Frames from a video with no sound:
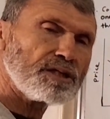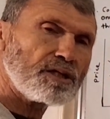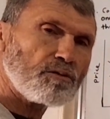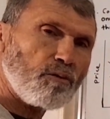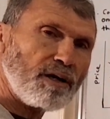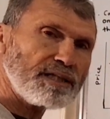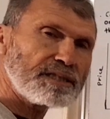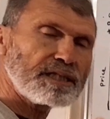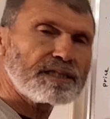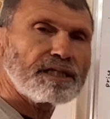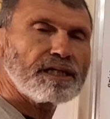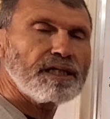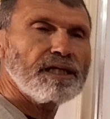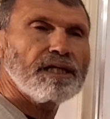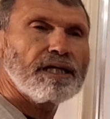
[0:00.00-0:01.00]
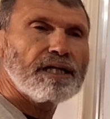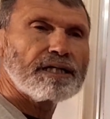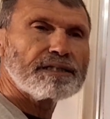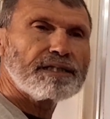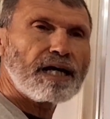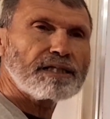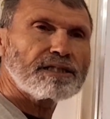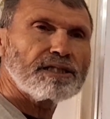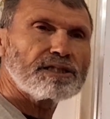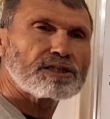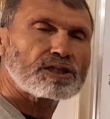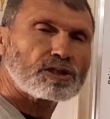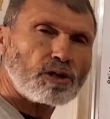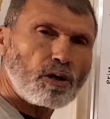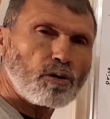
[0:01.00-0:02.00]
quantity that
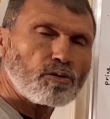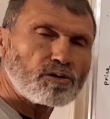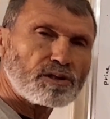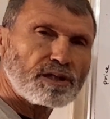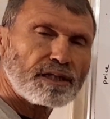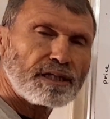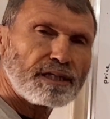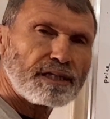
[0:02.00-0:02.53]
is sold,